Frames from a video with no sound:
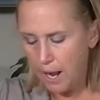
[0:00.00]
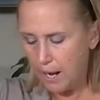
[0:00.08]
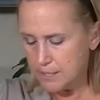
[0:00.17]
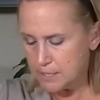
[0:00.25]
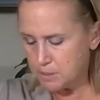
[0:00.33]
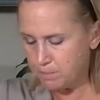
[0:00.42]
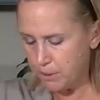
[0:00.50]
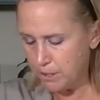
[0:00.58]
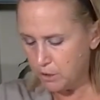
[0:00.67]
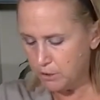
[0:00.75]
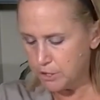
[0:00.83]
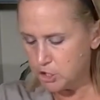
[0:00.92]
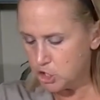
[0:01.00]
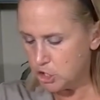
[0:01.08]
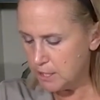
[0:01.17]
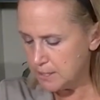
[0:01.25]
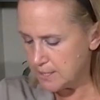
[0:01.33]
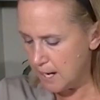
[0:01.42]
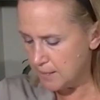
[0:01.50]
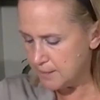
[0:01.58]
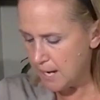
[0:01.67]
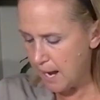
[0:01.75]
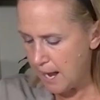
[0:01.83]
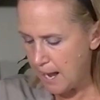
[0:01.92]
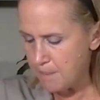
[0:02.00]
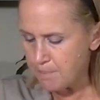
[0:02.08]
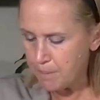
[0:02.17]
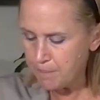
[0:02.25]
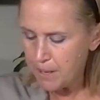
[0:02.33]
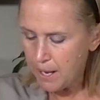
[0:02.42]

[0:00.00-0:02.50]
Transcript: I sprinkle the cheese on top,